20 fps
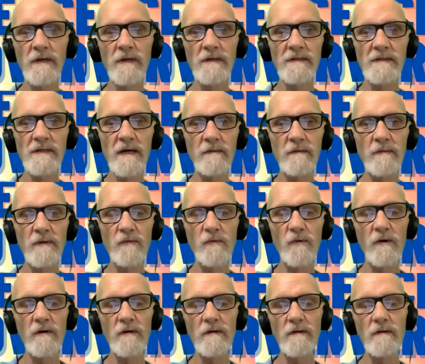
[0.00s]
to send me
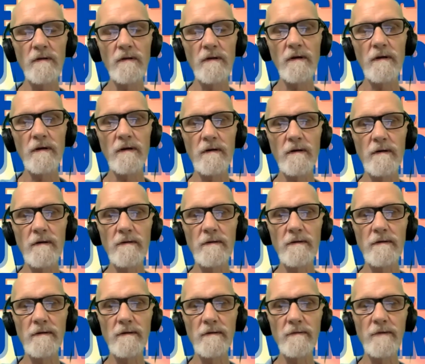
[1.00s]
one.
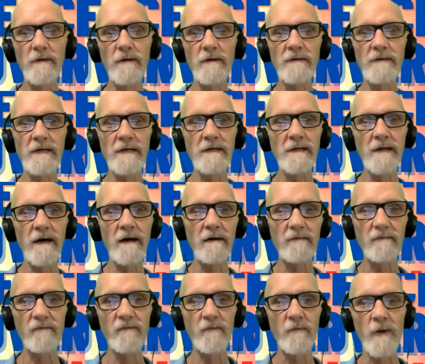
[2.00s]
I'll take
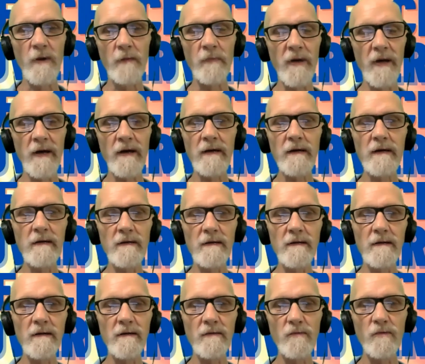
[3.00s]
that for my pay, and
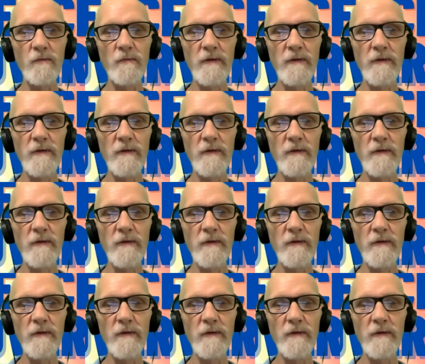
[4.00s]
we'll be